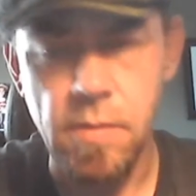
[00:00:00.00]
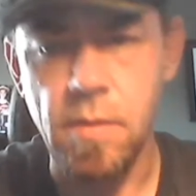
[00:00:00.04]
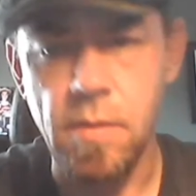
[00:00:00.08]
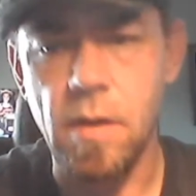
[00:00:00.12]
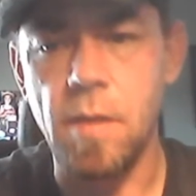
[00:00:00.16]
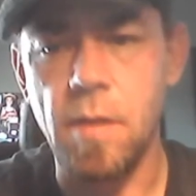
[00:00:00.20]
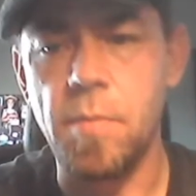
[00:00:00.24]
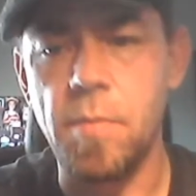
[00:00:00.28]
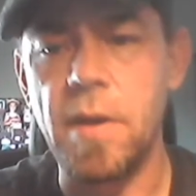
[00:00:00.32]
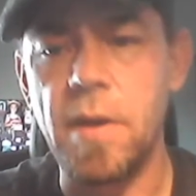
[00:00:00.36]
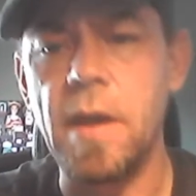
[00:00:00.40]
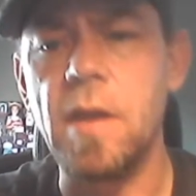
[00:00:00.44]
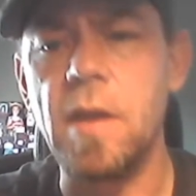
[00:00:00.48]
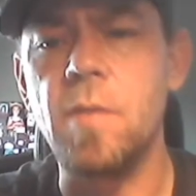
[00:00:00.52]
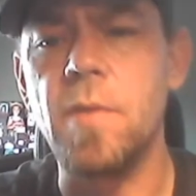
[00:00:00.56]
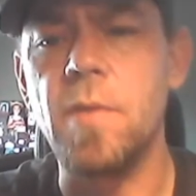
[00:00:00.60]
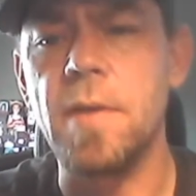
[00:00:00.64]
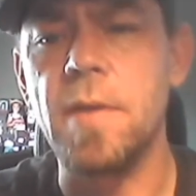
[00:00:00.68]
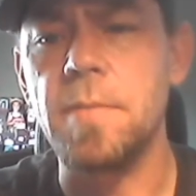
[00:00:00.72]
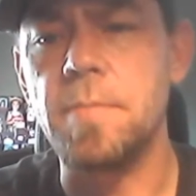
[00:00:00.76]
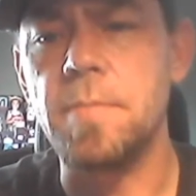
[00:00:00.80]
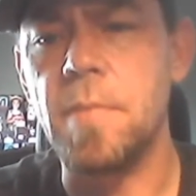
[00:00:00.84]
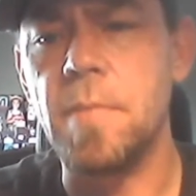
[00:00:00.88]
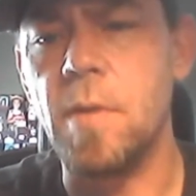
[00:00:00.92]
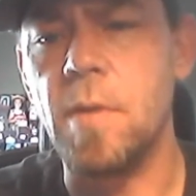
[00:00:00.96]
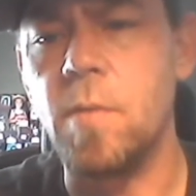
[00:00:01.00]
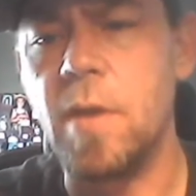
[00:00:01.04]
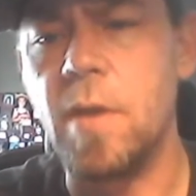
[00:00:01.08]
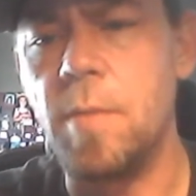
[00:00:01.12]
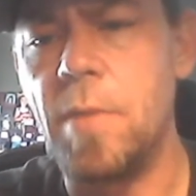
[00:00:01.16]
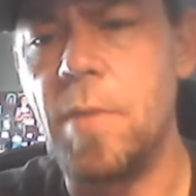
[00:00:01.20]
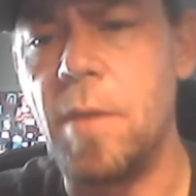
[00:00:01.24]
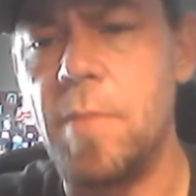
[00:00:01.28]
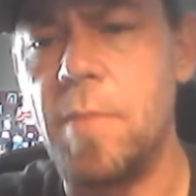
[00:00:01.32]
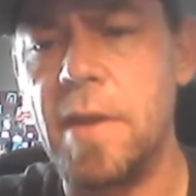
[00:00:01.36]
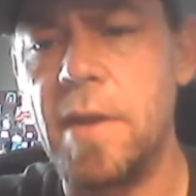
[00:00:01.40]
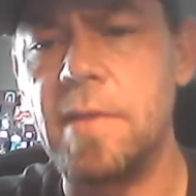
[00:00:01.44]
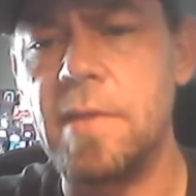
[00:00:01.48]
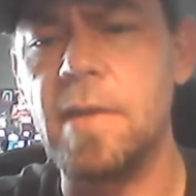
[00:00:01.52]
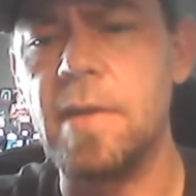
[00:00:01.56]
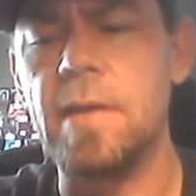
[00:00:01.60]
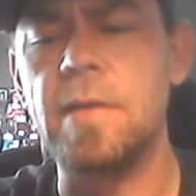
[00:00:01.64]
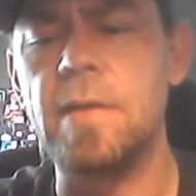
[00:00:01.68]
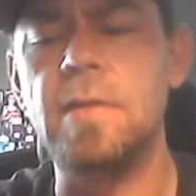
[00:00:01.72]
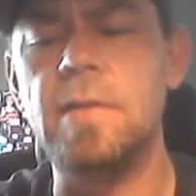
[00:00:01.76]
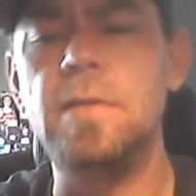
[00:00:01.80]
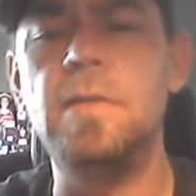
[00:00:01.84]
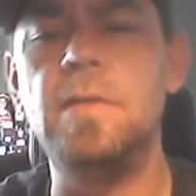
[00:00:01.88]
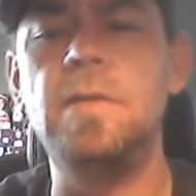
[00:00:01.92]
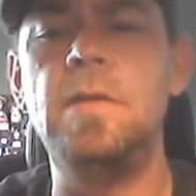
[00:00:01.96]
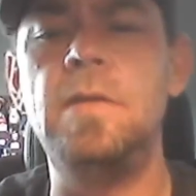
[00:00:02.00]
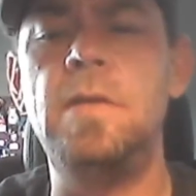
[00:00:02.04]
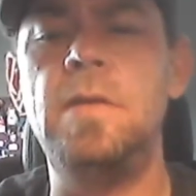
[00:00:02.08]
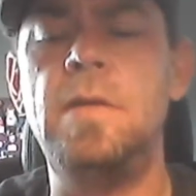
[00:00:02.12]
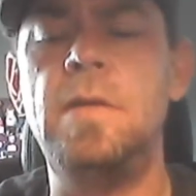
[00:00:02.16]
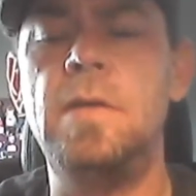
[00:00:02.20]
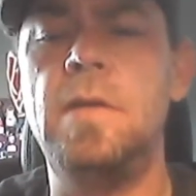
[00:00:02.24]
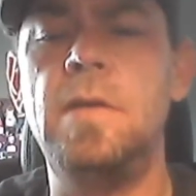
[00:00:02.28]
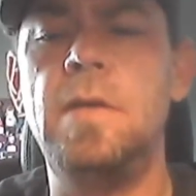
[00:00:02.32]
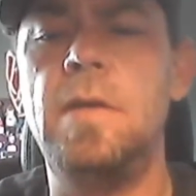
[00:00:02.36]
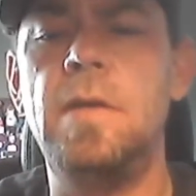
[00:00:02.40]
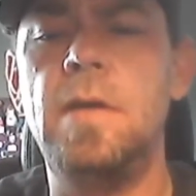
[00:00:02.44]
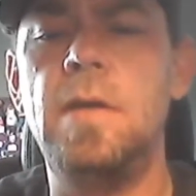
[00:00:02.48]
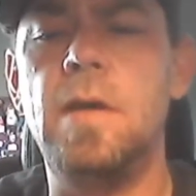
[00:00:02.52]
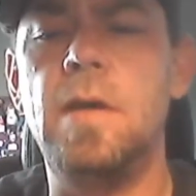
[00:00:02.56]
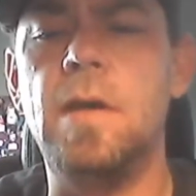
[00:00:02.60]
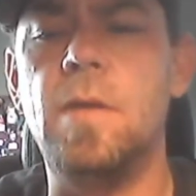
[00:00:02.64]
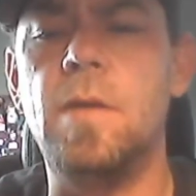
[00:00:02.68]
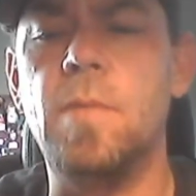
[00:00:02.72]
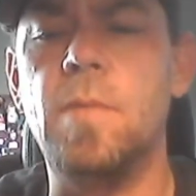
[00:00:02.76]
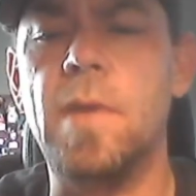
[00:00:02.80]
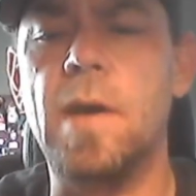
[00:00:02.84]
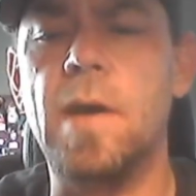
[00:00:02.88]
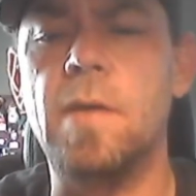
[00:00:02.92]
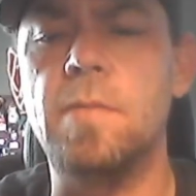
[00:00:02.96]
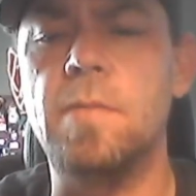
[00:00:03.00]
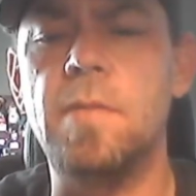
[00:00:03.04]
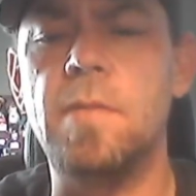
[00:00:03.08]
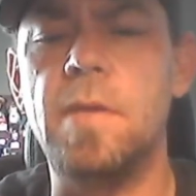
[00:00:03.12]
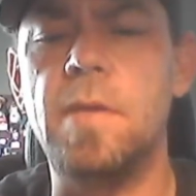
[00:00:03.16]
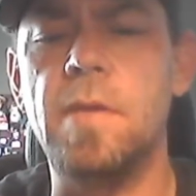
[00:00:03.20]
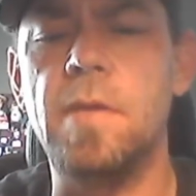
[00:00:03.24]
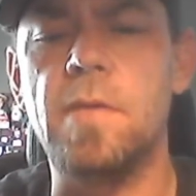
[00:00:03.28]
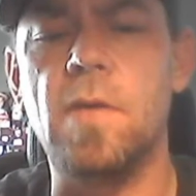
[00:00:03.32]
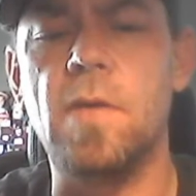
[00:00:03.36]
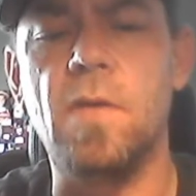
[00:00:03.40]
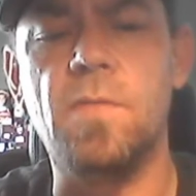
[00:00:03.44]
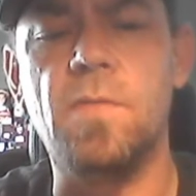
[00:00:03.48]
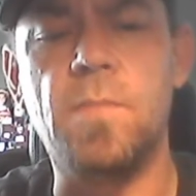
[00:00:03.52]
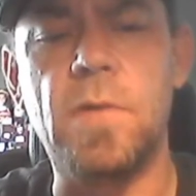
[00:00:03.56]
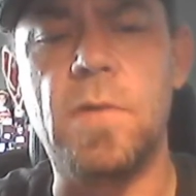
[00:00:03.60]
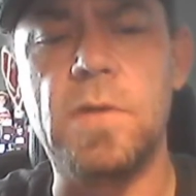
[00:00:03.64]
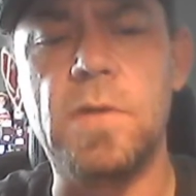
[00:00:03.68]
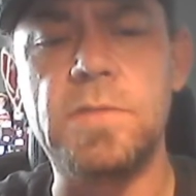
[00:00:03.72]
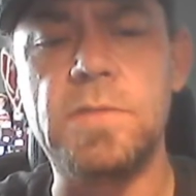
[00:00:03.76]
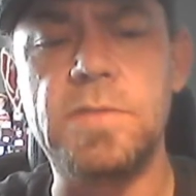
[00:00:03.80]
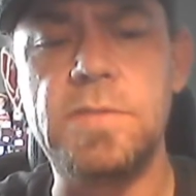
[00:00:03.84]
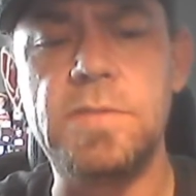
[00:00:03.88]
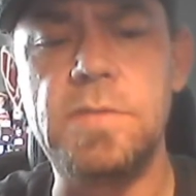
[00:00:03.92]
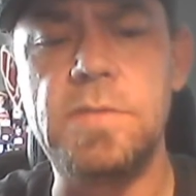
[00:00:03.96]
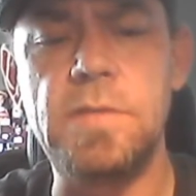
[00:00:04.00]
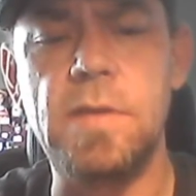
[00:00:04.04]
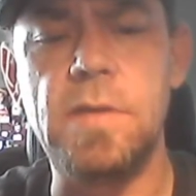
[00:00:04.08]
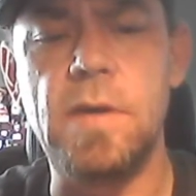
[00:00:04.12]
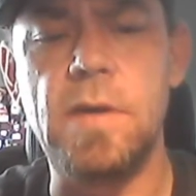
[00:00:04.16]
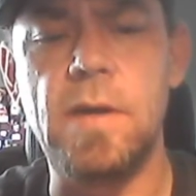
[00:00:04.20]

But anyway, I went about my day, went out and hit golf balls,